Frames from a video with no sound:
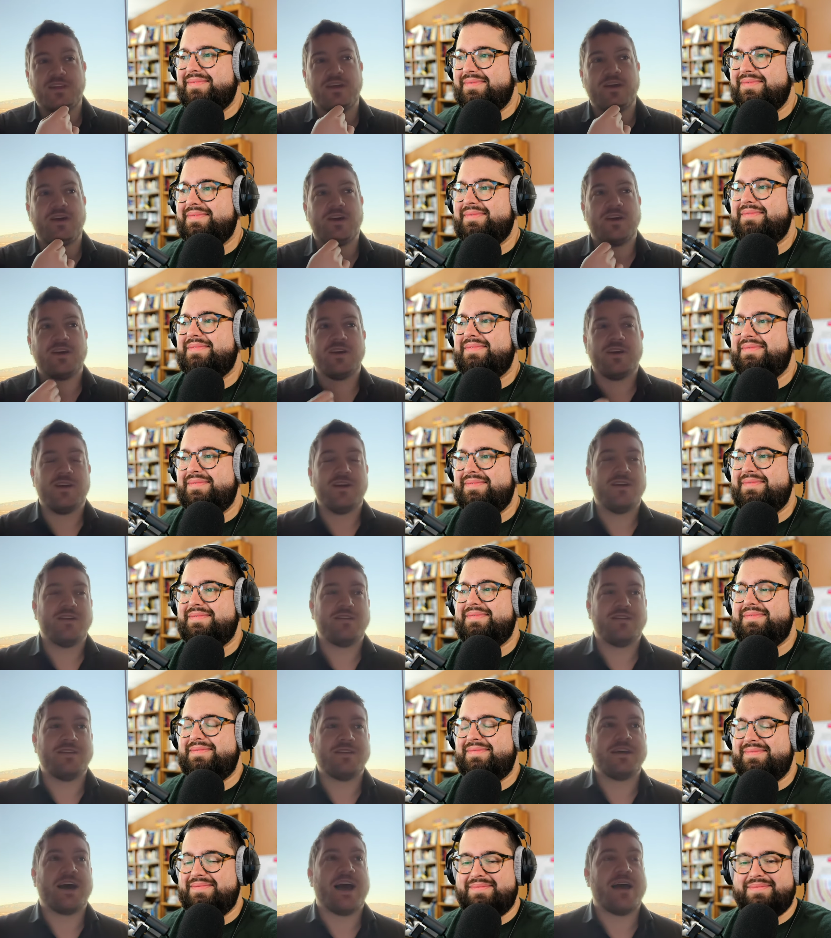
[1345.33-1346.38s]
Speaker 1: the
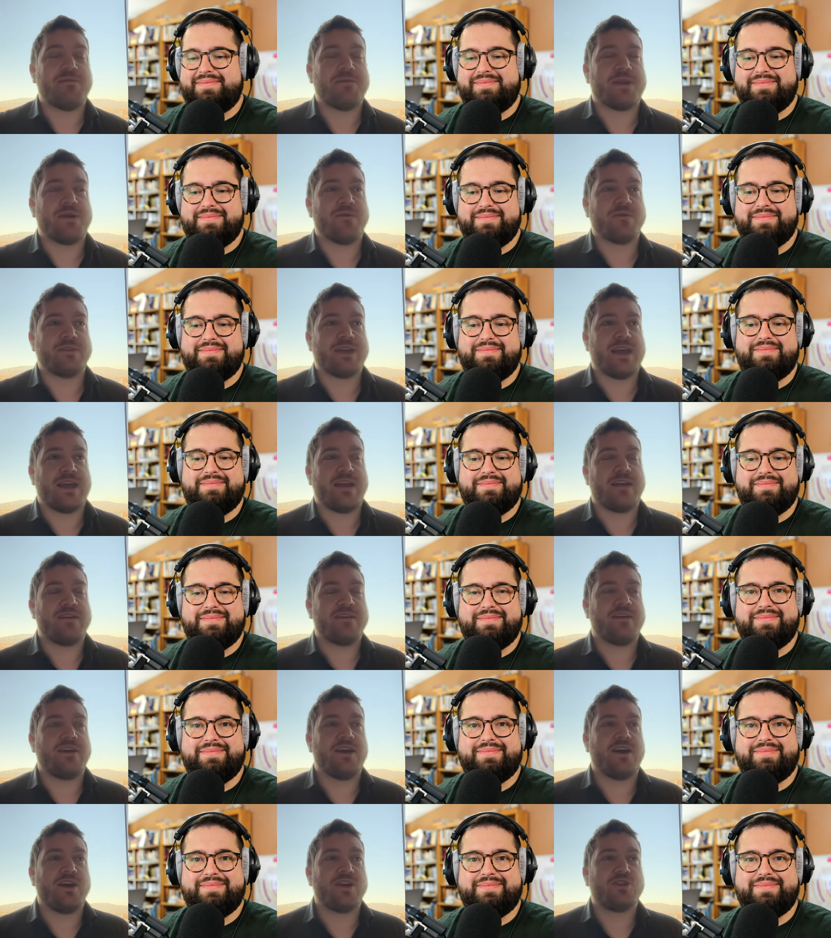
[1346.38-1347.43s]
the time that I was at
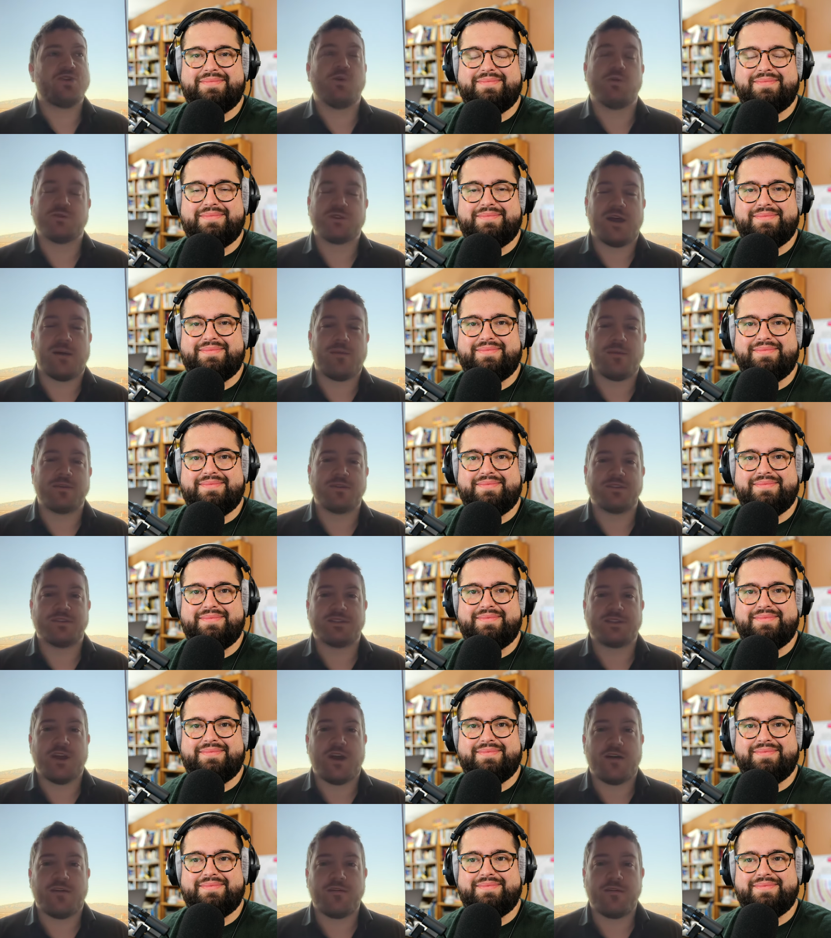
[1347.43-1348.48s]
uh, Showstoppers and
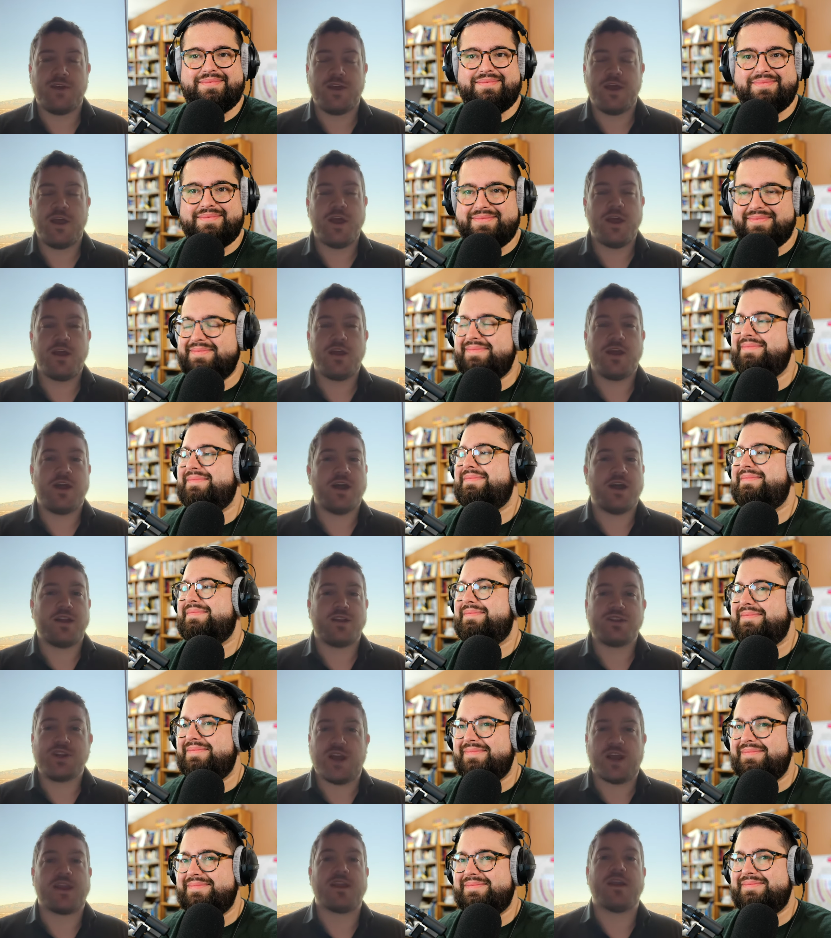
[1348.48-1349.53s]
stuff, uh,
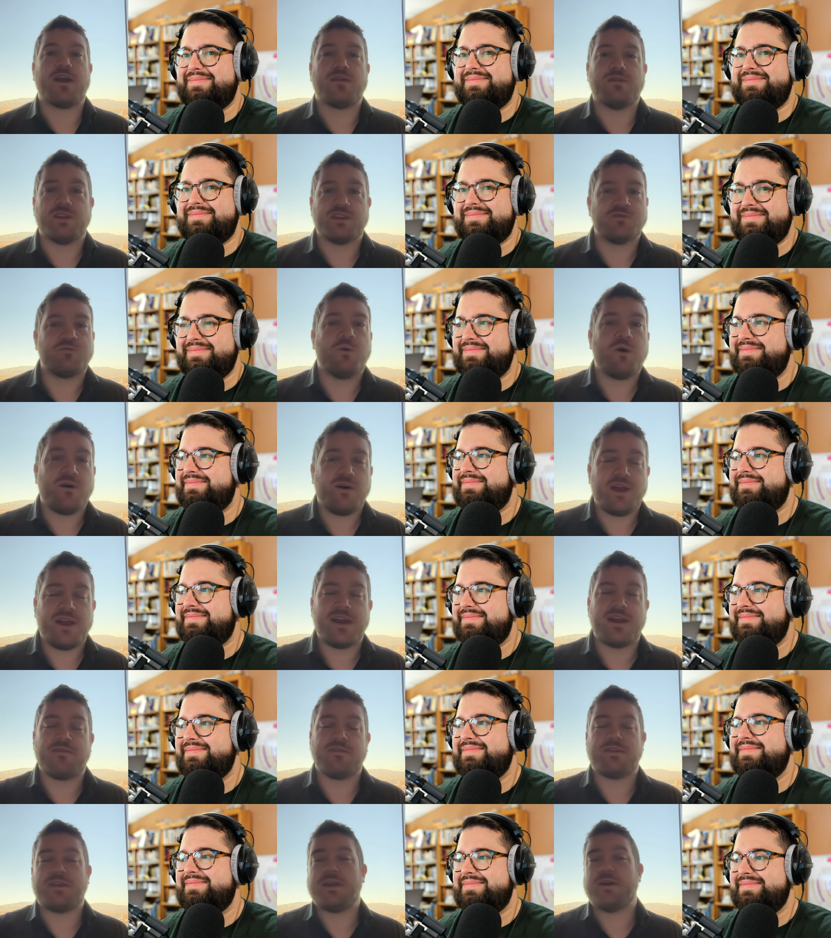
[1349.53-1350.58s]
checking out this wallet and
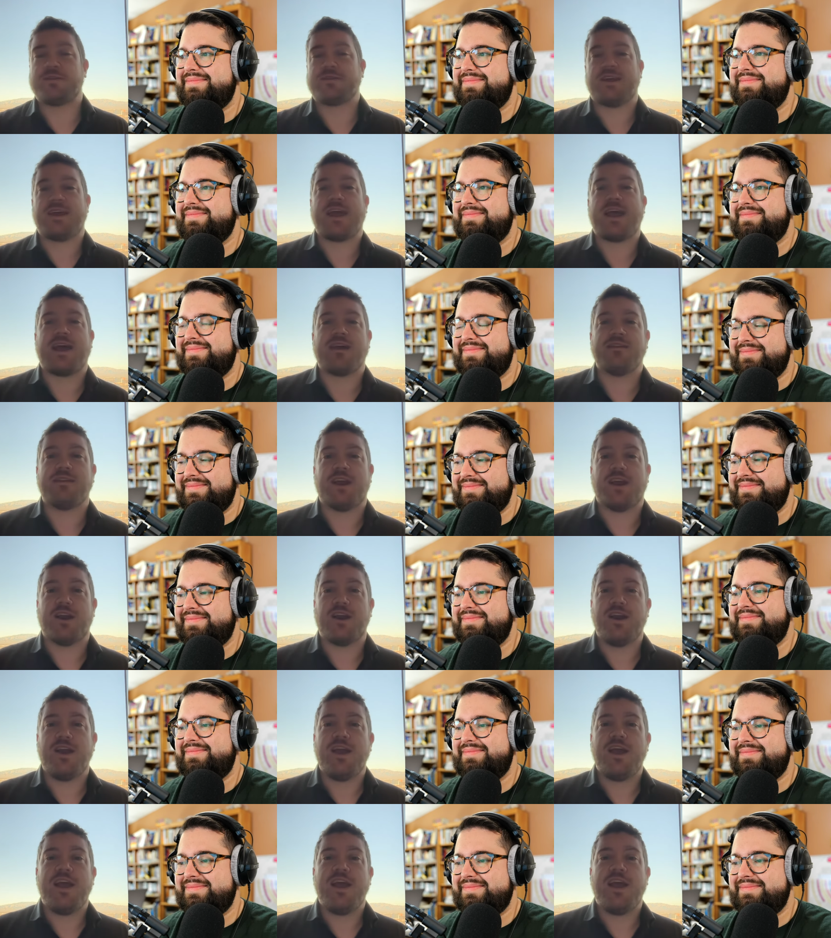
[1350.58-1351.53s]
everything else they had there.